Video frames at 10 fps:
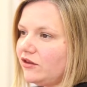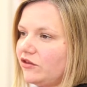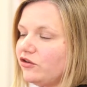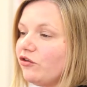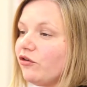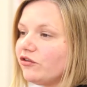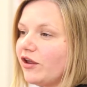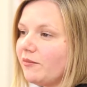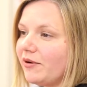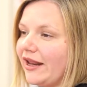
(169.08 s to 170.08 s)
The
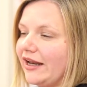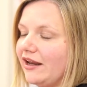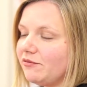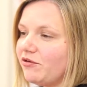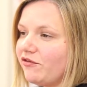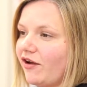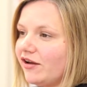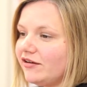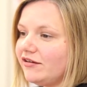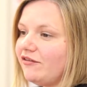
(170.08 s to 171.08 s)
short-term planning is
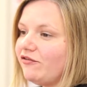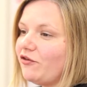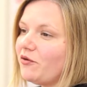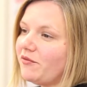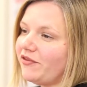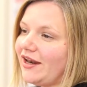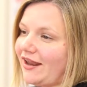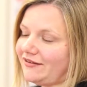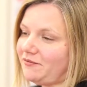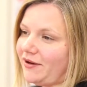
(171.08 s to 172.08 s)
provided in form of the lesson